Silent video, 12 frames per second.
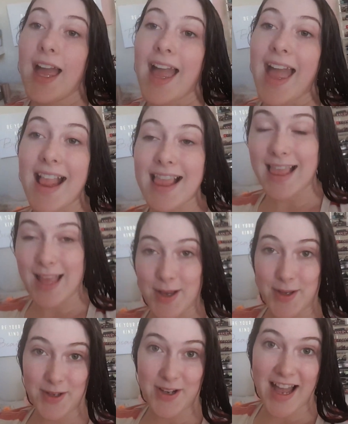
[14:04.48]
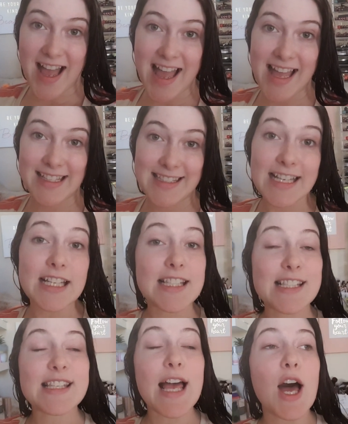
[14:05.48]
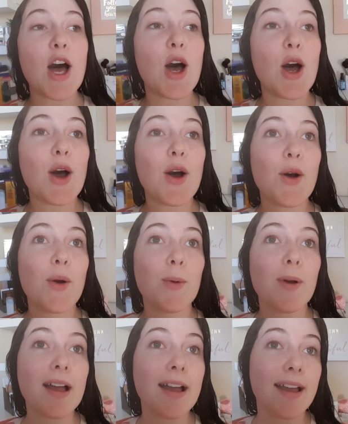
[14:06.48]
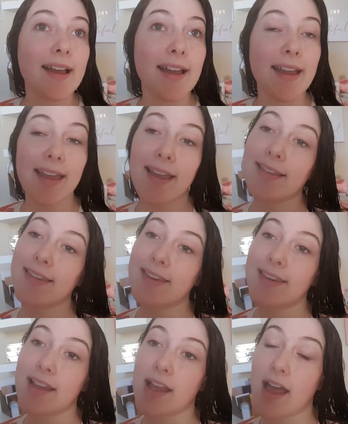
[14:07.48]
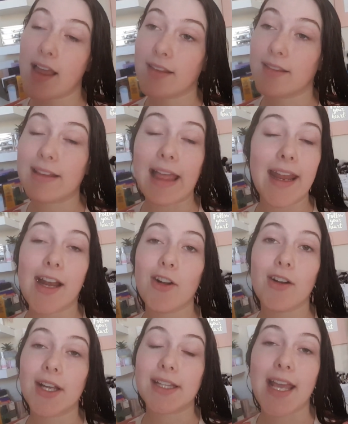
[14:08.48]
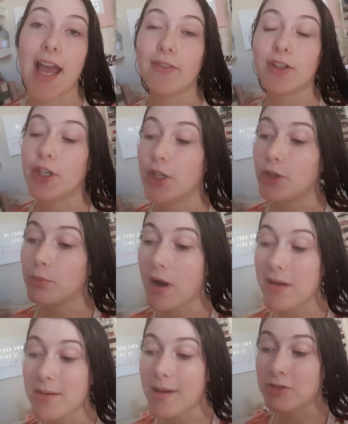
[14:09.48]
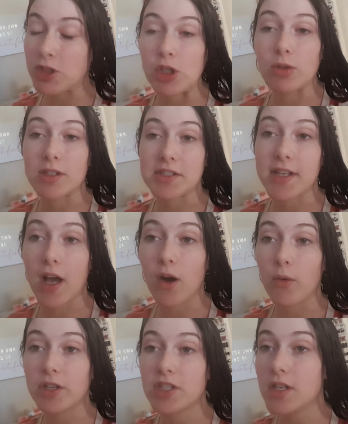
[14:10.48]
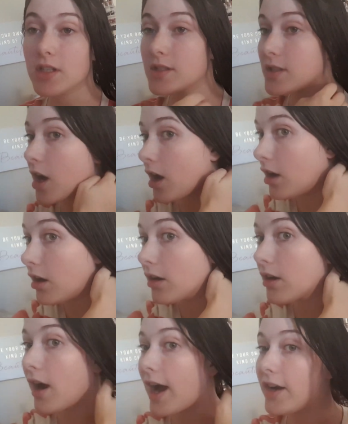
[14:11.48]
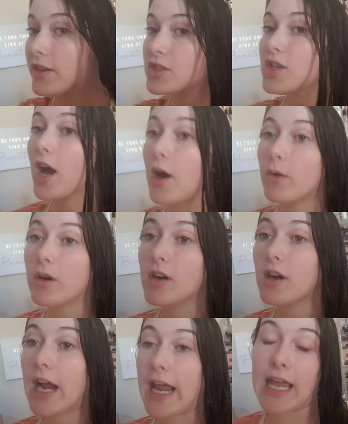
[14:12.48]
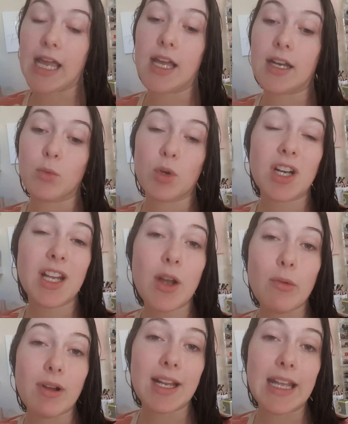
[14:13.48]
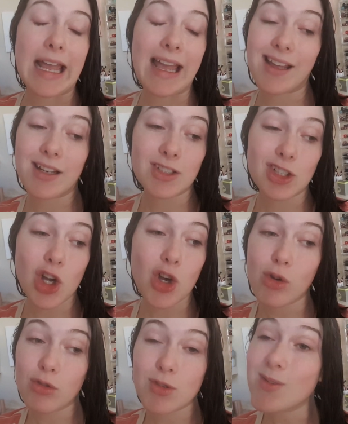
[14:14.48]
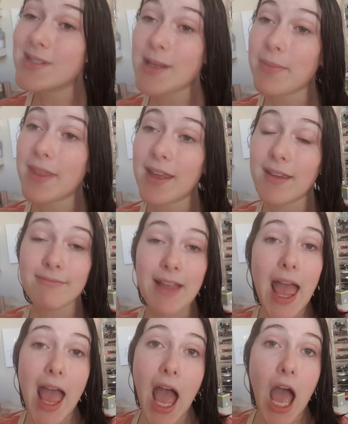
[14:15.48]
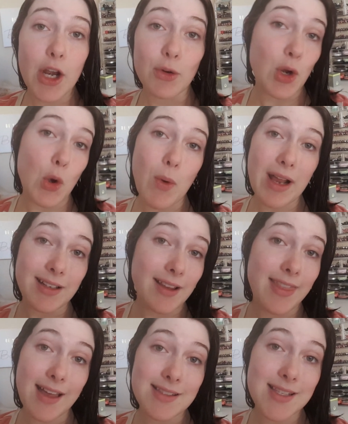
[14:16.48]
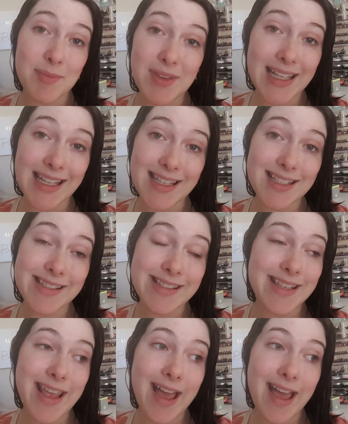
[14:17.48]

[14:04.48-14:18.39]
Hello, you guys. So, it's later in the afternoon, probably about 2 or so. We just all got out of the shower and we're going to get ready and go do something. I don't know what that something is